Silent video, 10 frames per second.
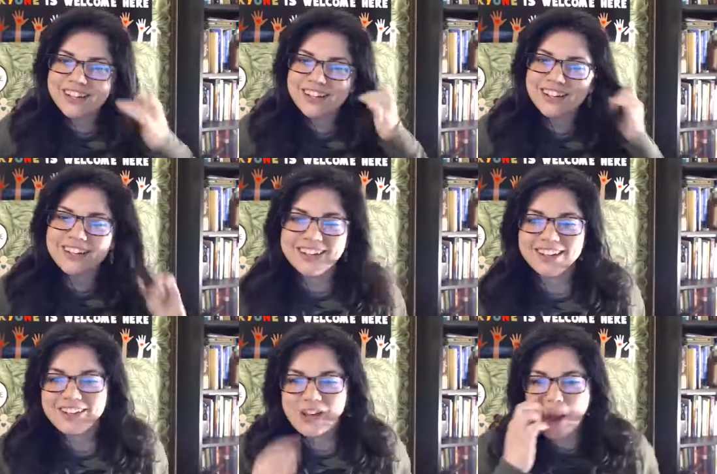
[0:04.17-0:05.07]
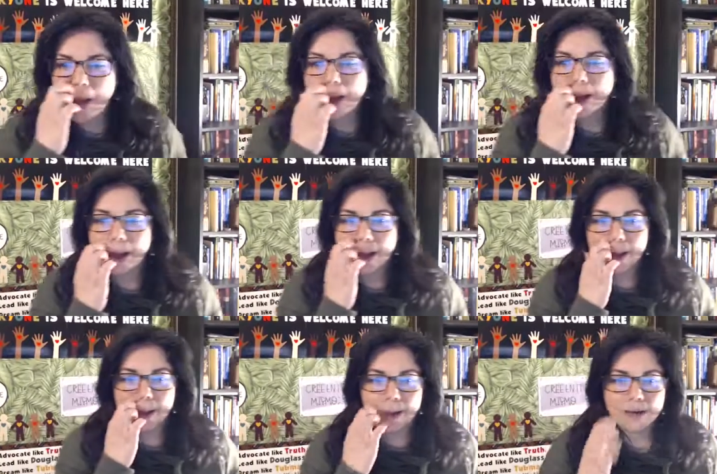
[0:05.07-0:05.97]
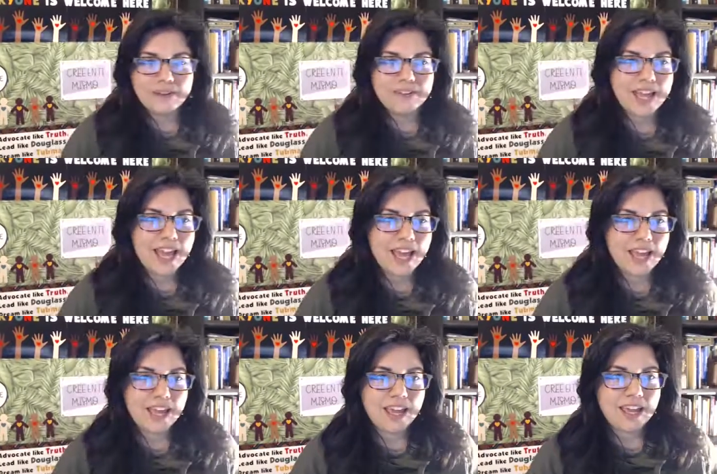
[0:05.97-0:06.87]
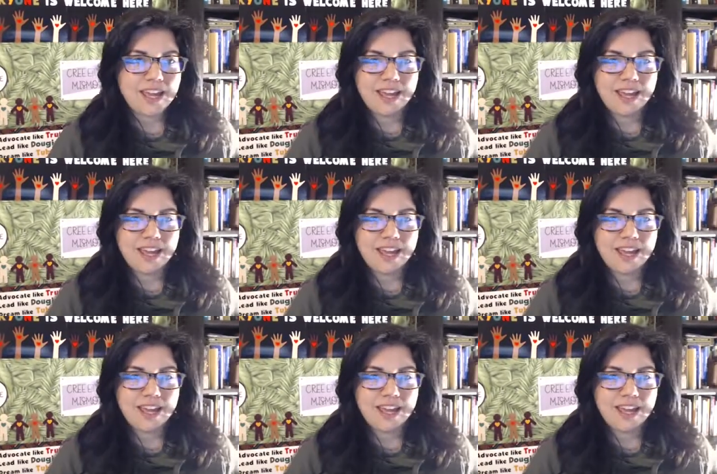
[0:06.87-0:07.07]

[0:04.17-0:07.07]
No one is speaking in this clip.